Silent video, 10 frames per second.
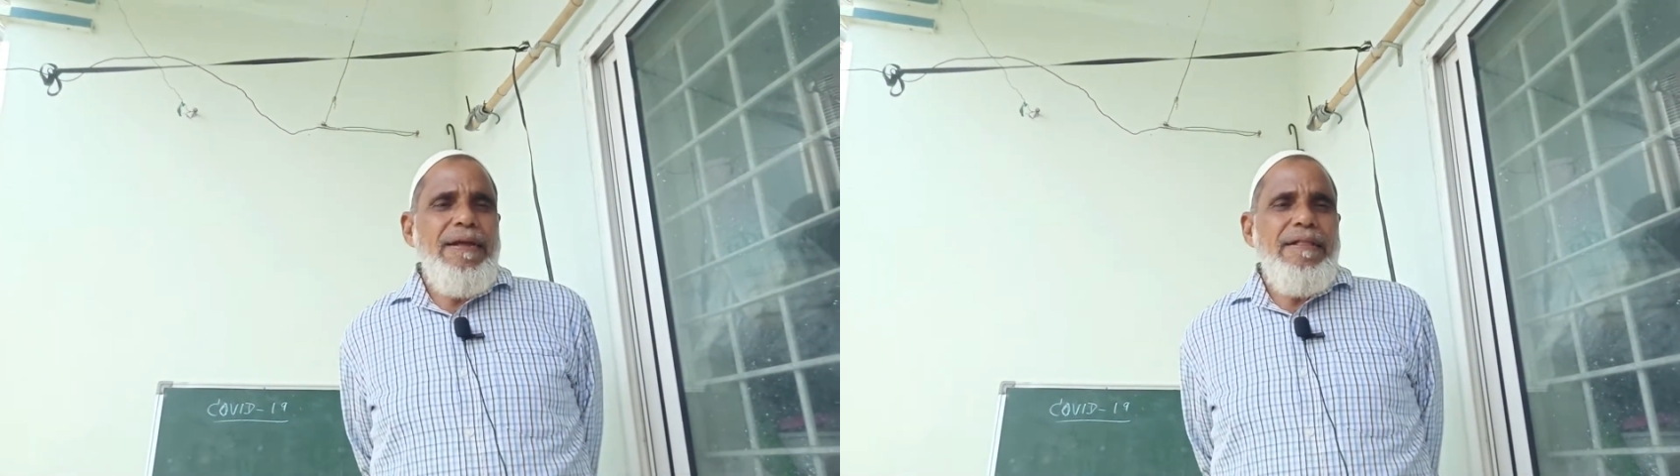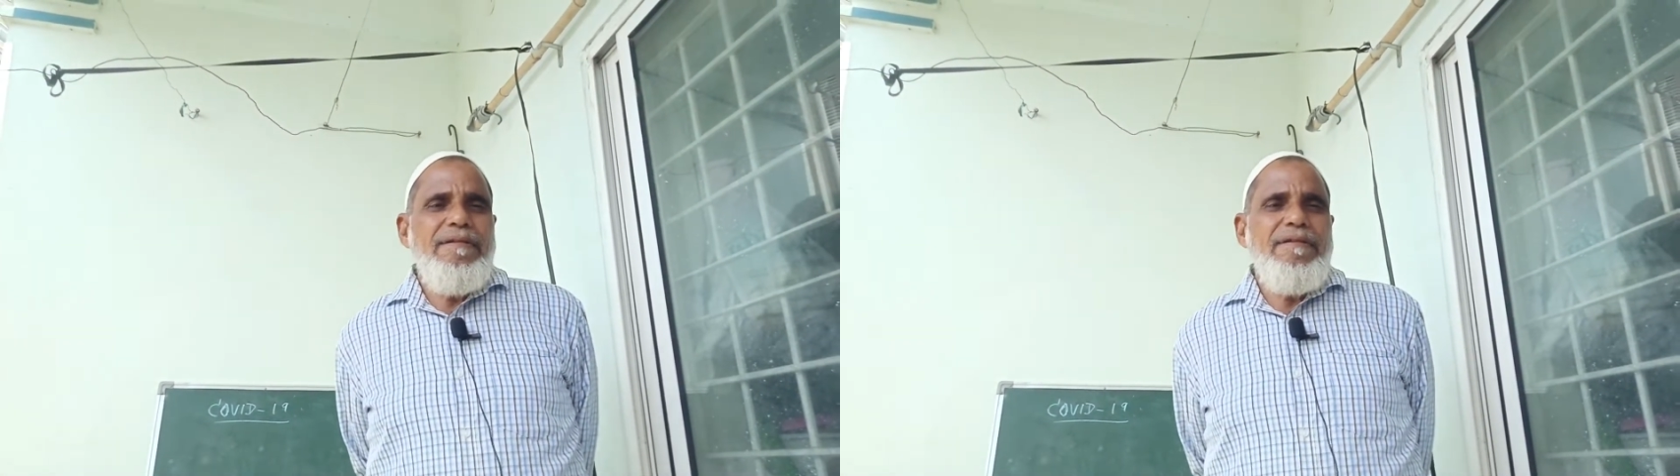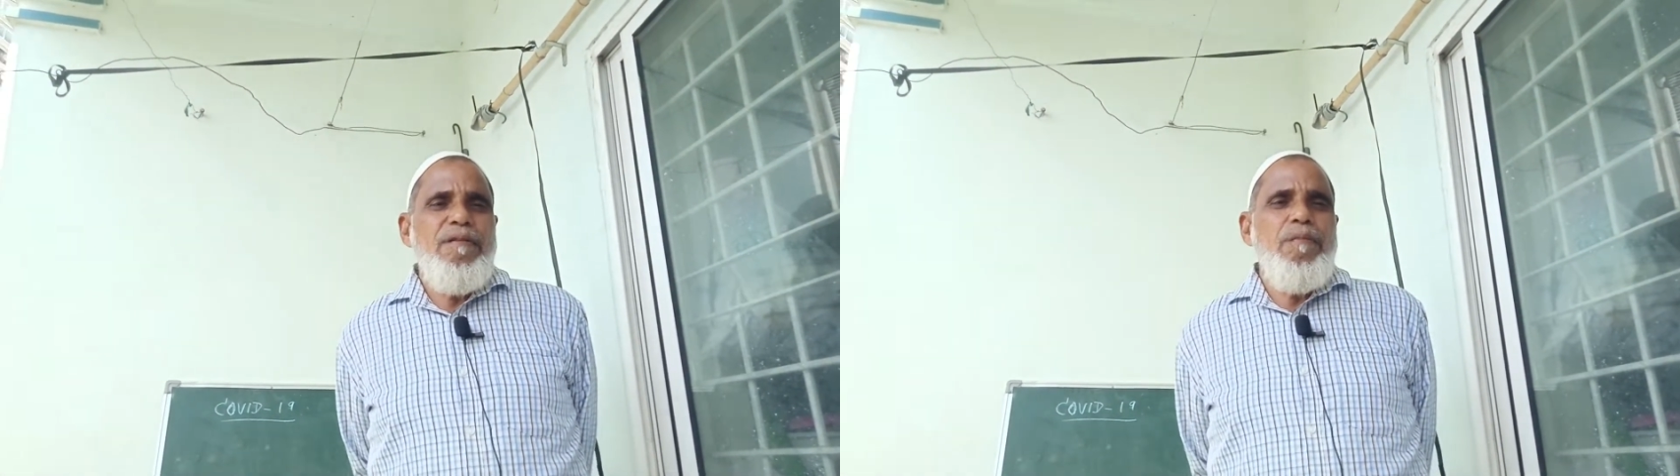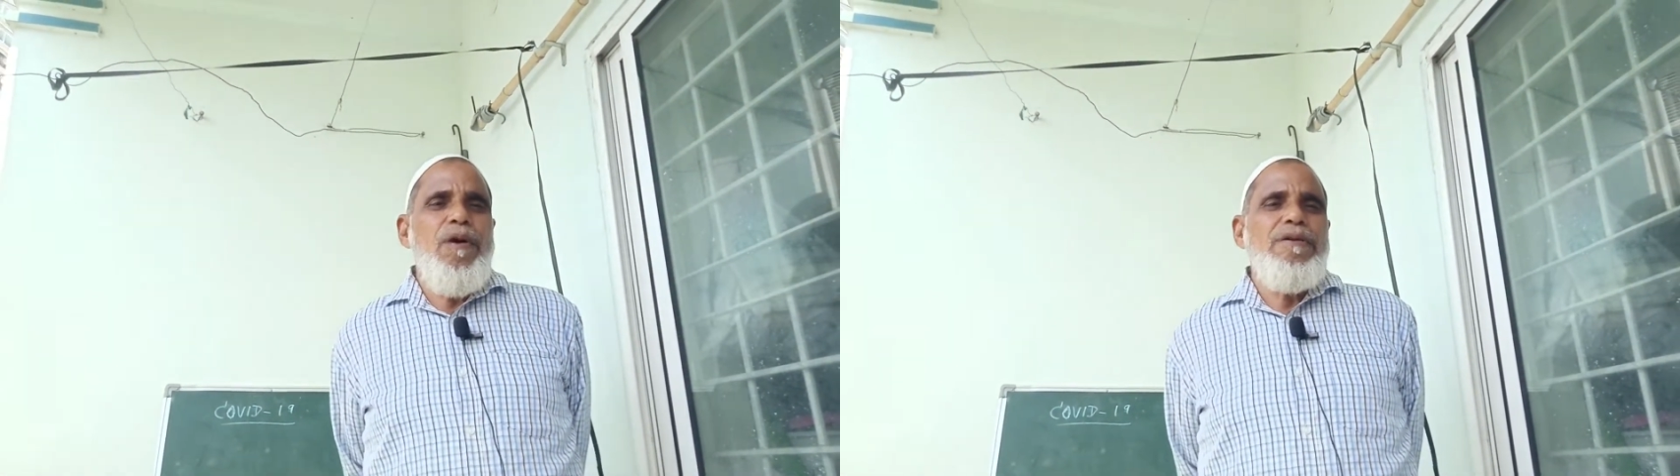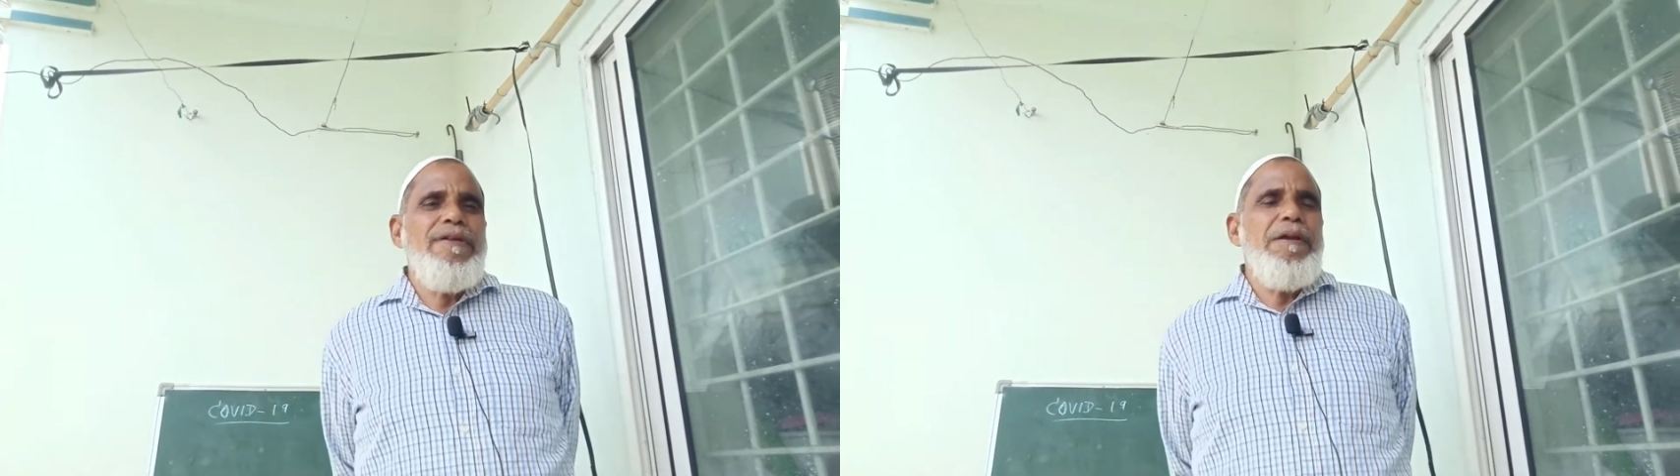This is the
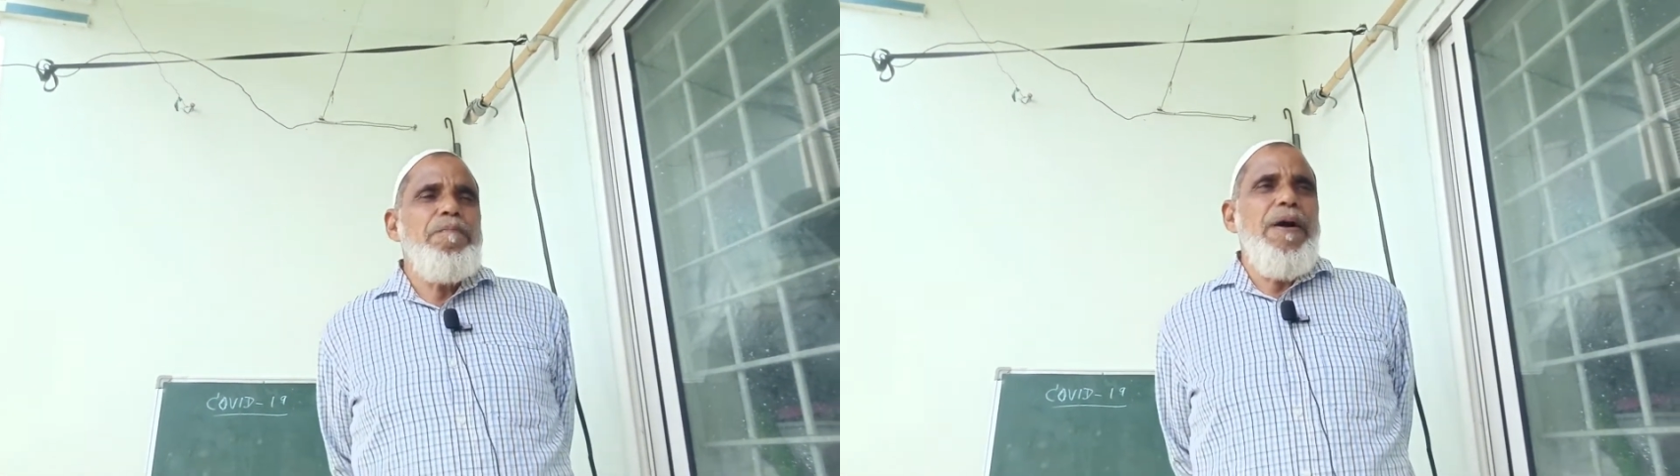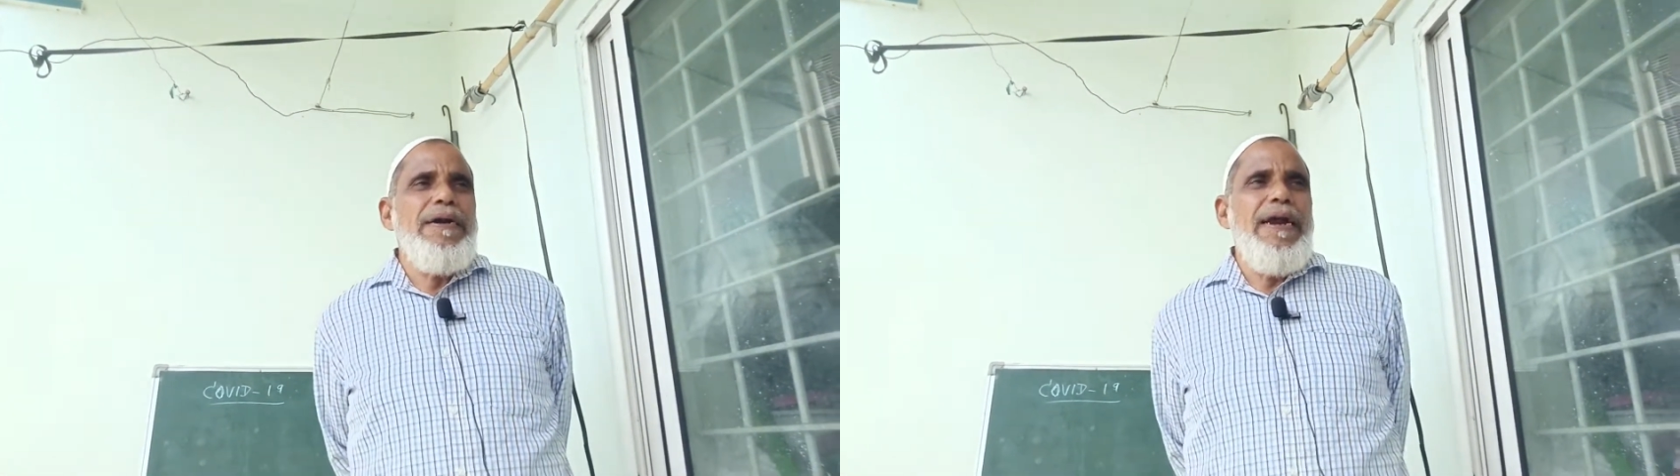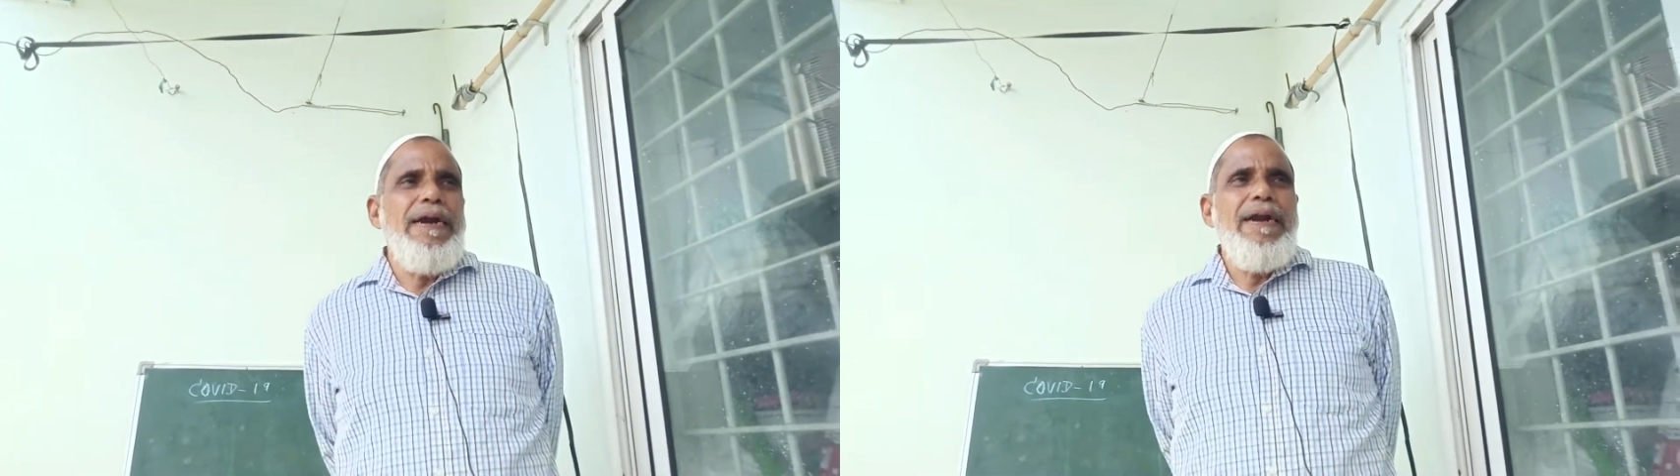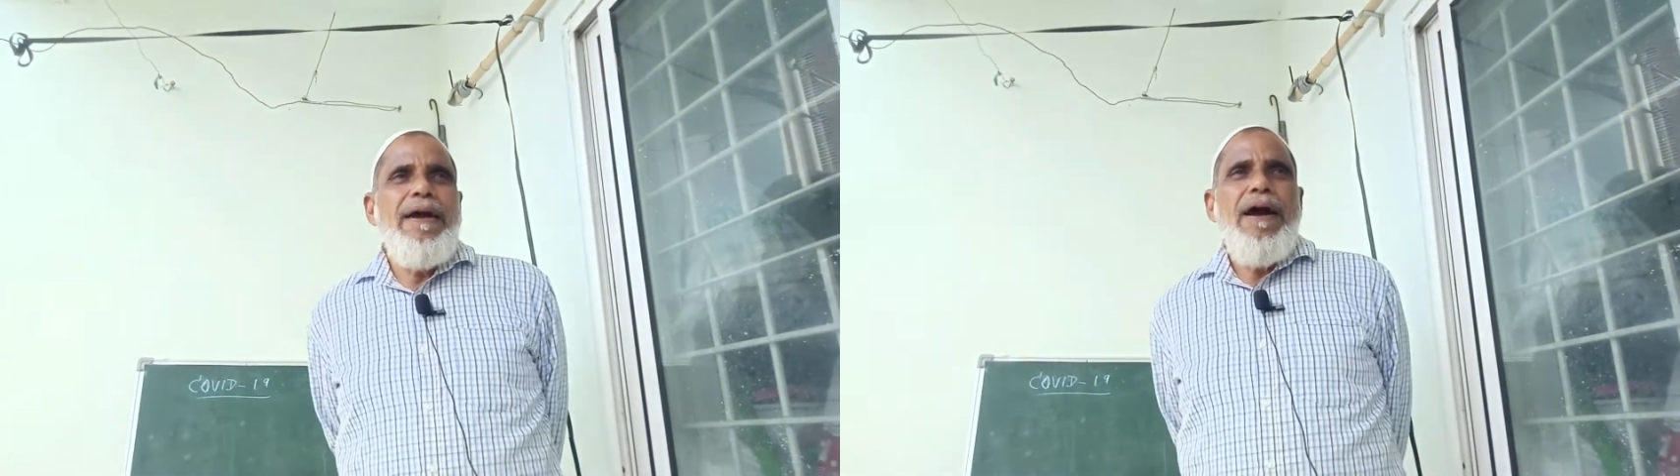most important,